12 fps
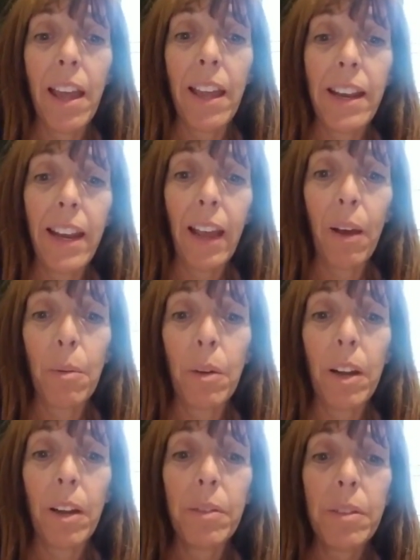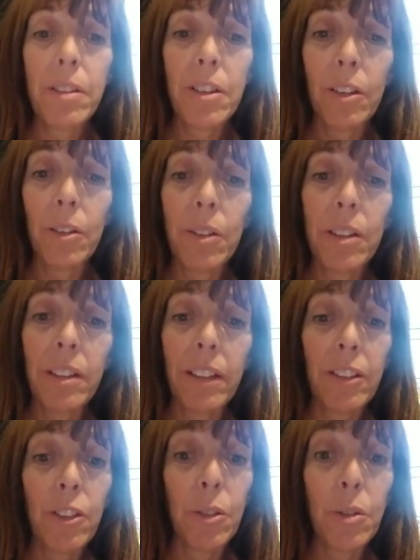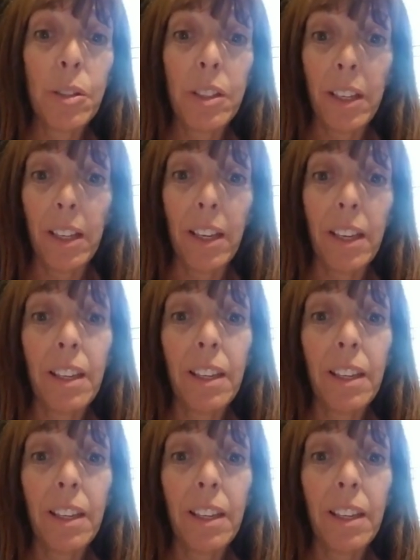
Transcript: And now what I will do is let you see